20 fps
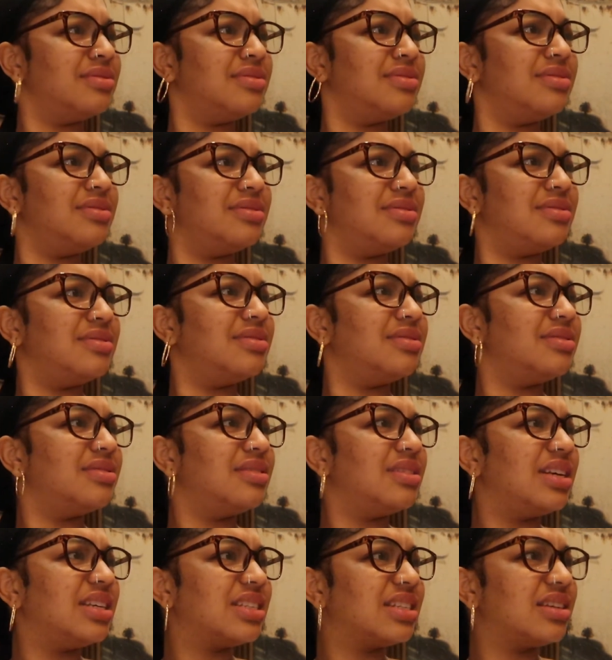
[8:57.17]
Hey, baby.
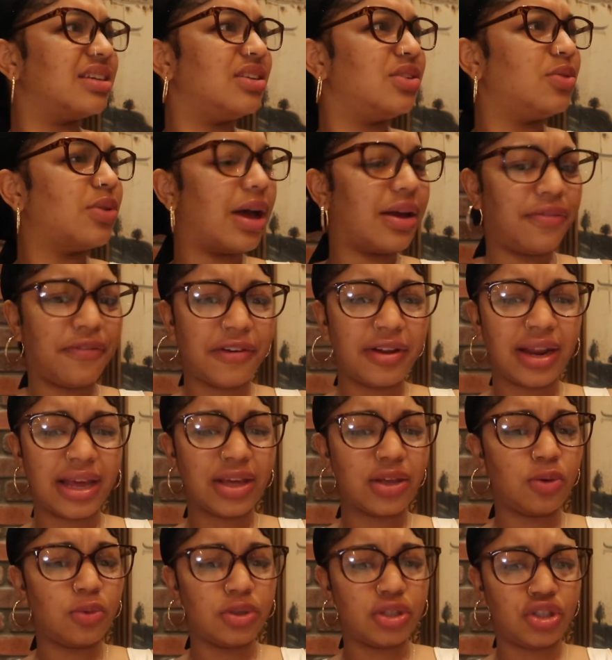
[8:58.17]
I felt
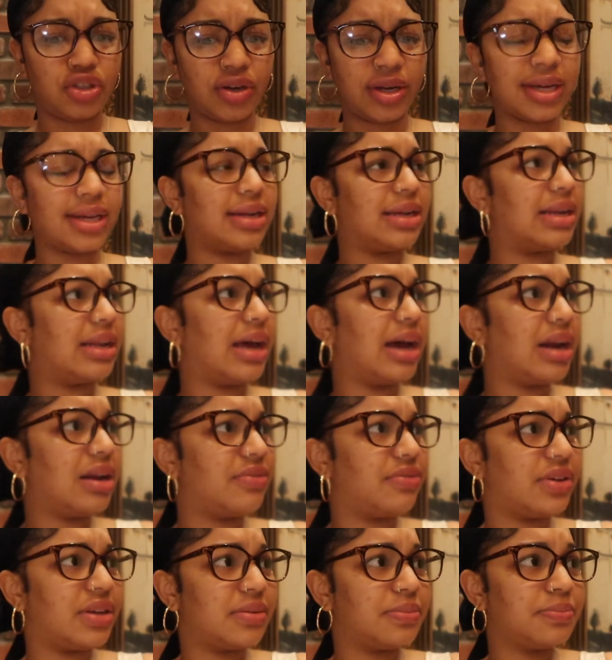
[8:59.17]
like you was drinking a lot
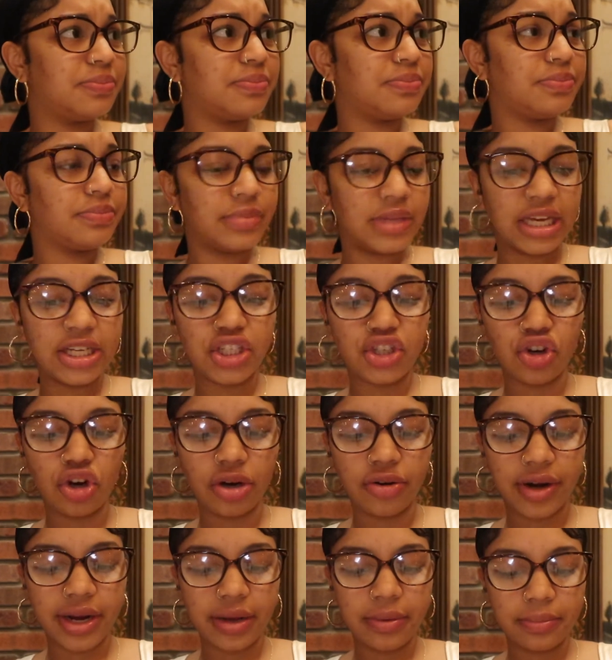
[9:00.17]
of it. It's
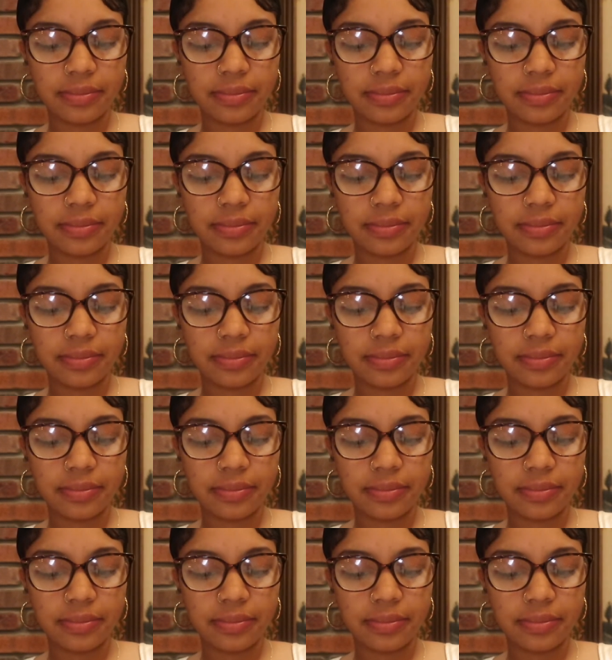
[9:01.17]
strong, right?